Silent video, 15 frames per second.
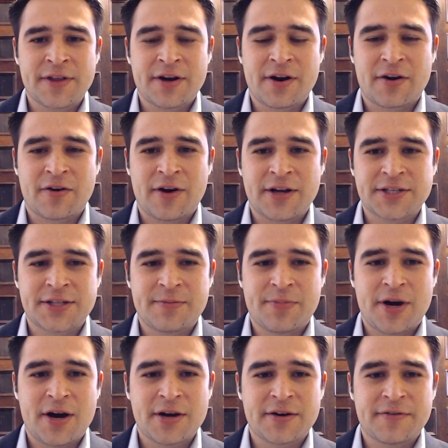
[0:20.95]
over there
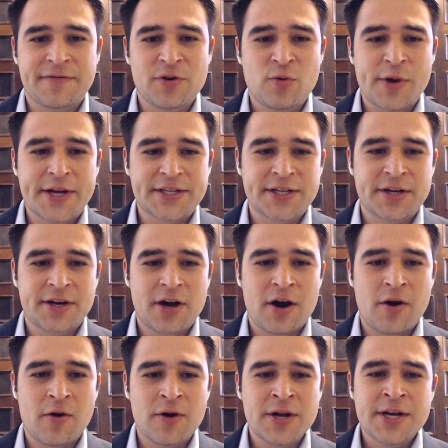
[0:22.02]
across the pond a few weeks
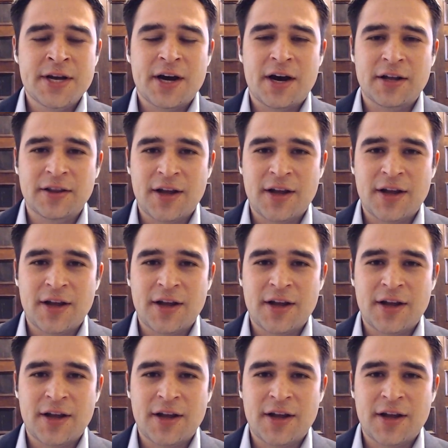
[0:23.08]
ago.